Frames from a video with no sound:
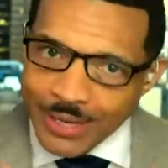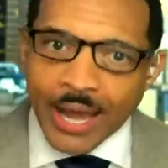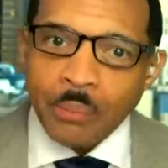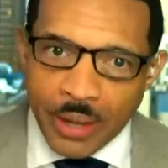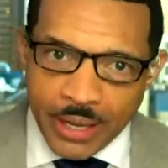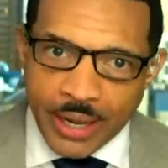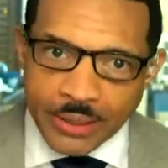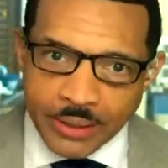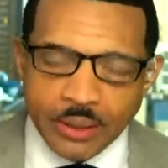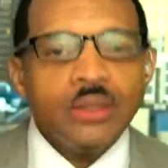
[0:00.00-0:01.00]
not a bad
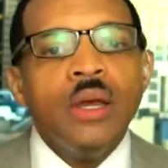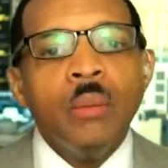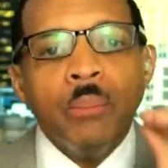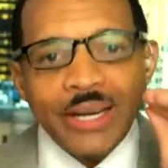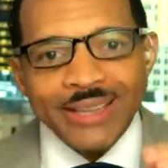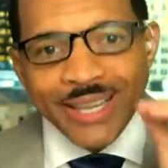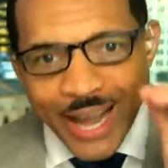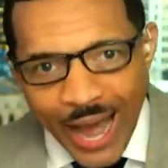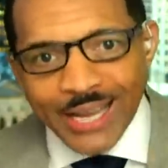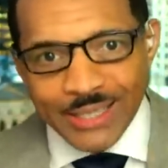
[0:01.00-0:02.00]
idea. But in the
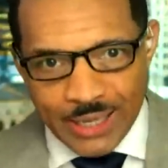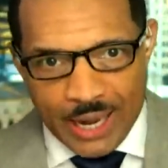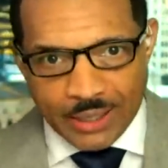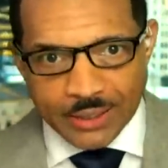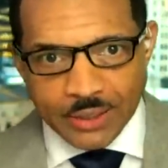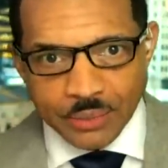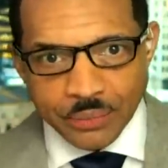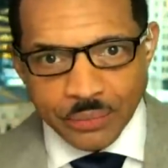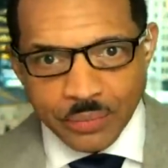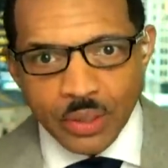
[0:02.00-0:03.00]
context
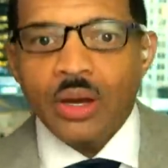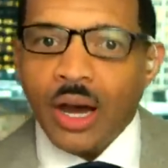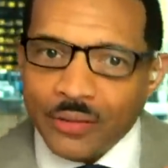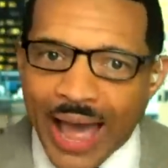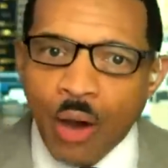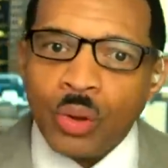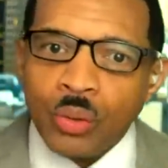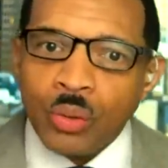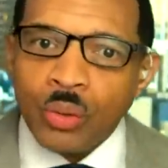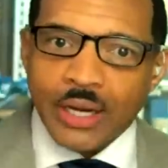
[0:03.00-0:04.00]
of how it
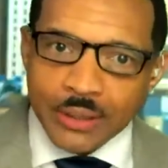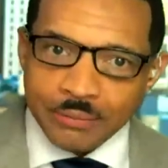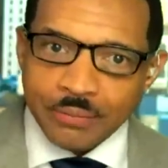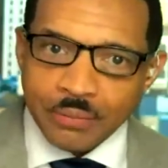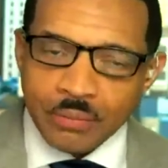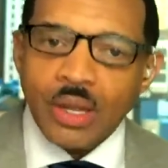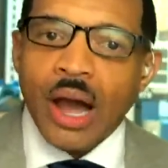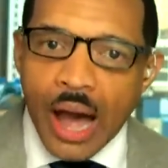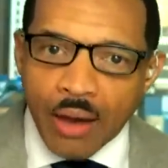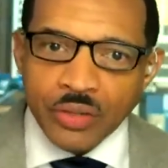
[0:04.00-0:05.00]
was done,
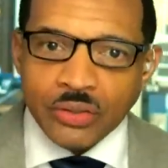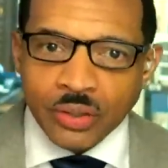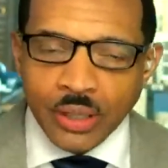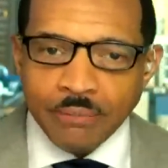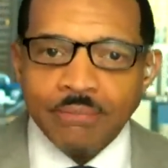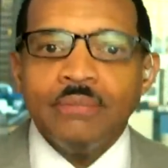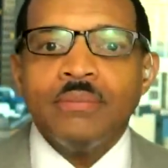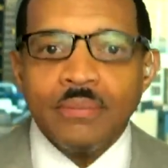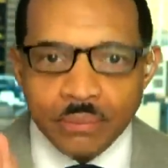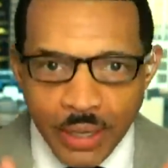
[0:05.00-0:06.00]
obviously,
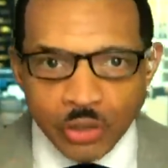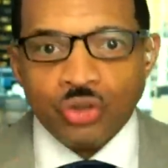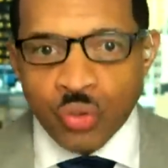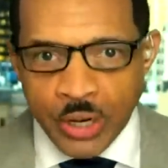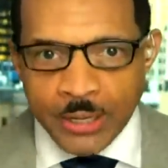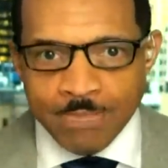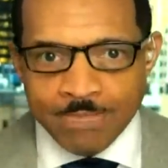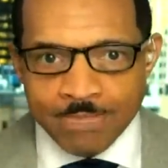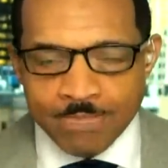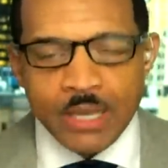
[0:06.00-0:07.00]
extreme,
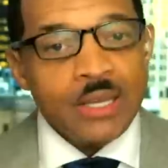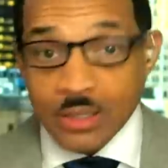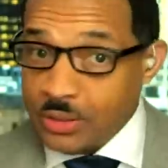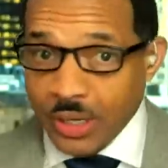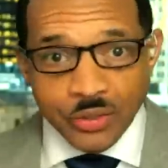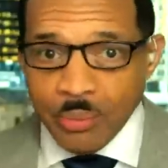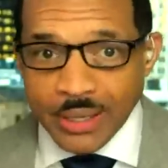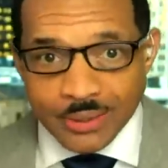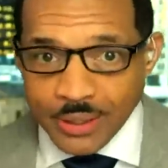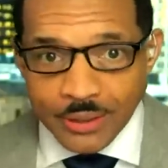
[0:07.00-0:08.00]
doesn't make
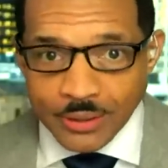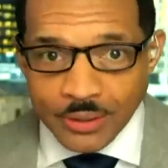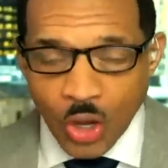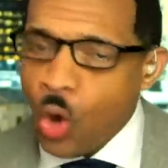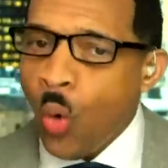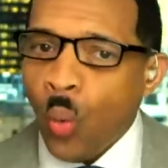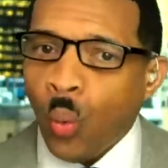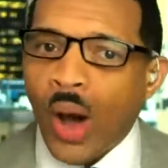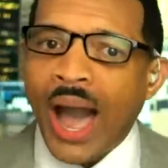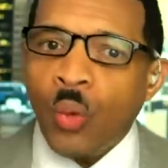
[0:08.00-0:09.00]
sense.
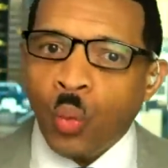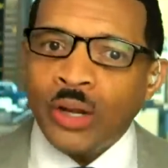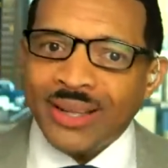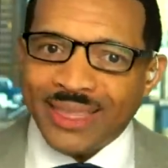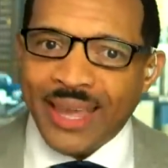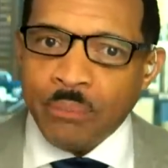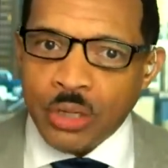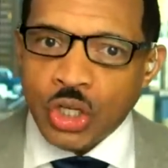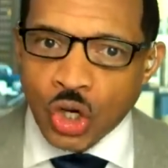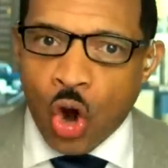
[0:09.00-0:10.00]
Why would they
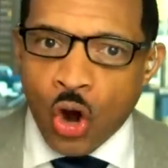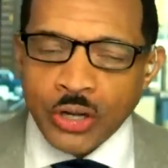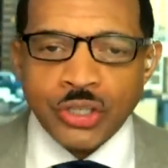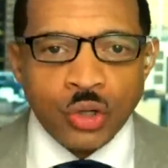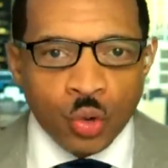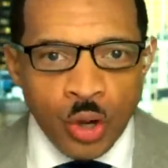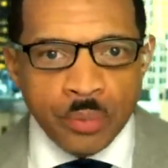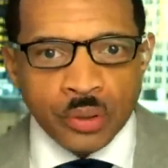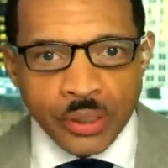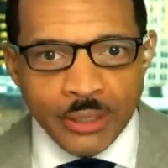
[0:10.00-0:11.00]
be charged
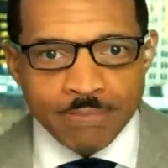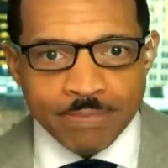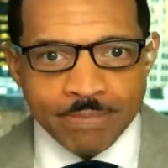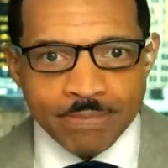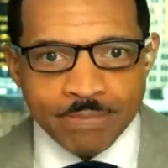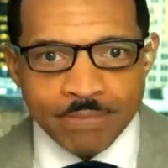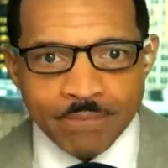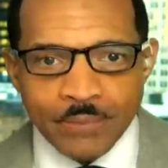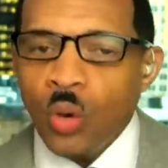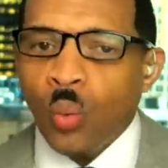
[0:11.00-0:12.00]
criminally?
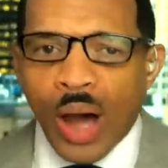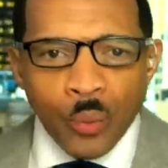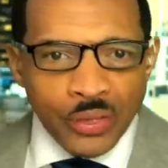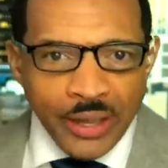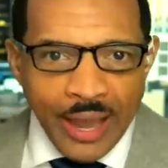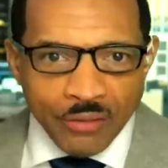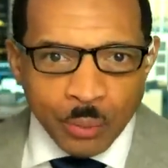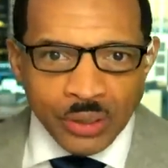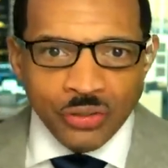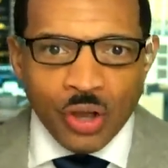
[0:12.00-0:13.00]
Why would they have the
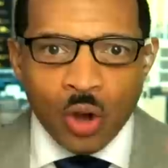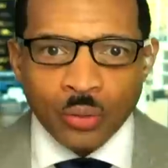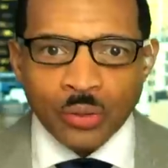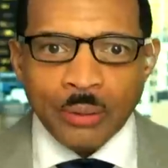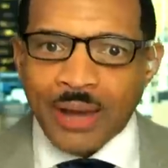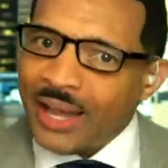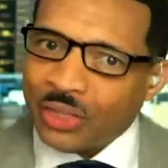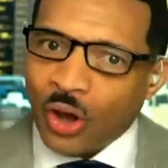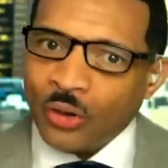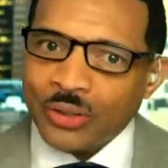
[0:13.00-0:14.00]
police called on them? I
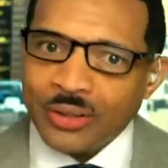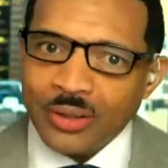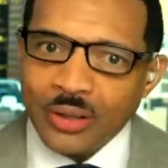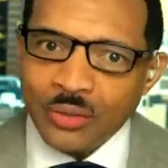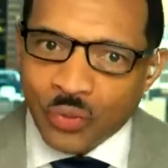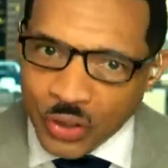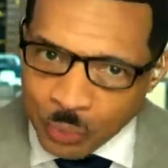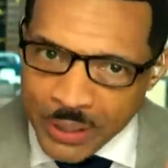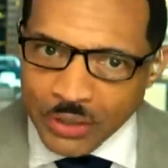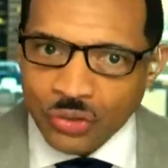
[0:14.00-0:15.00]
thought free
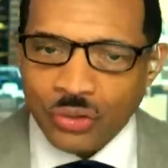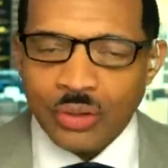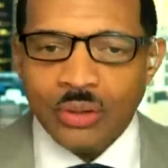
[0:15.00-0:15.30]
speech.